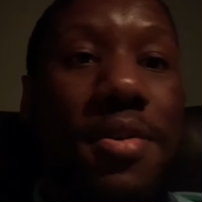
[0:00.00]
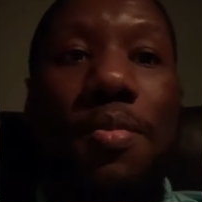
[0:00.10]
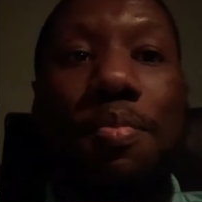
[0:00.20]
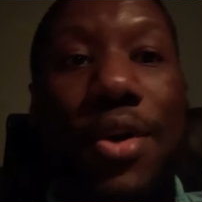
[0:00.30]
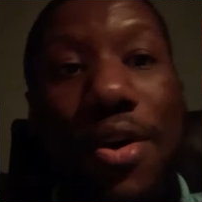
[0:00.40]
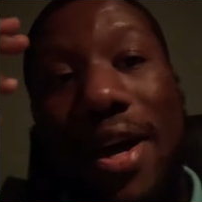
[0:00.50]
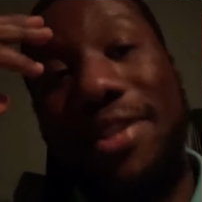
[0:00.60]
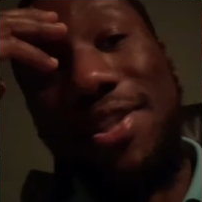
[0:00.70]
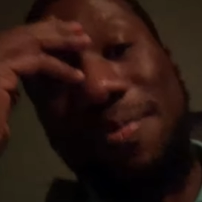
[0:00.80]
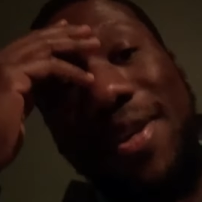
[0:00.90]
Bro, I
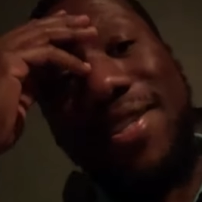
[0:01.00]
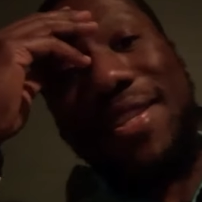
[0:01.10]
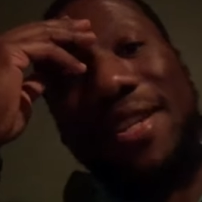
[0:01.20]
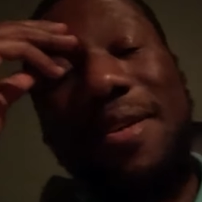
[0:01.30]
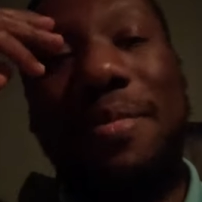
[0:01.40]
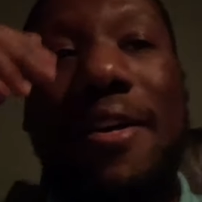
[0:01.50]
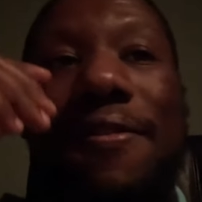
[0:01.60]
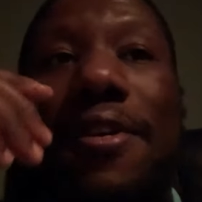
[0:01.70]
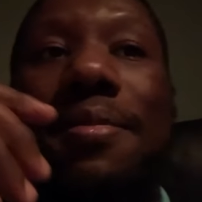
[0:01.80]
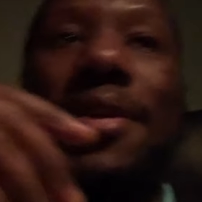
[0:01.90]
just messed it up. My
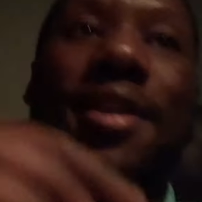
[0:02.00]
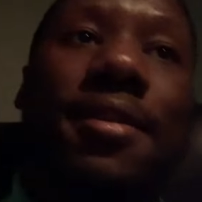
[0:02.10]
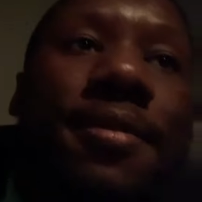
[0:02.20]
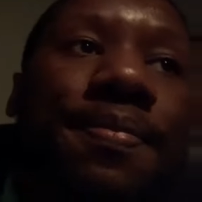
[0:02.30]
fault, man.